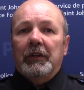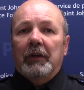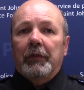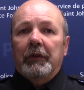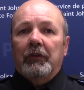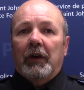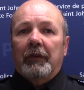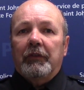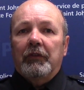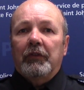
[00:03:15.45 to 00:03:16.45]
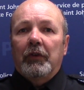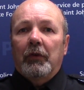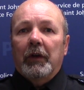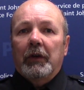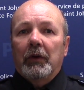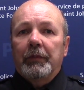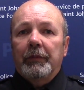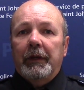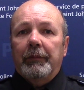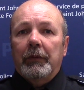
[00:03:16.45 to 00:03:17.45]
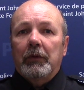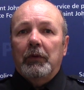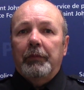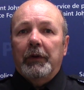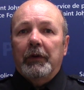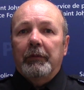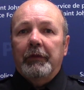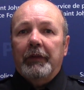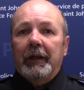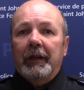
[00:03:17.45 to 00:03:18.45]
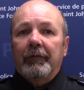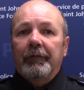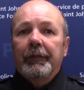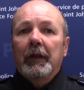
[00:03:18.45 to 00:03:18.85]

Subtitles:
John Police officers noted a group of people who appeared to be fighting.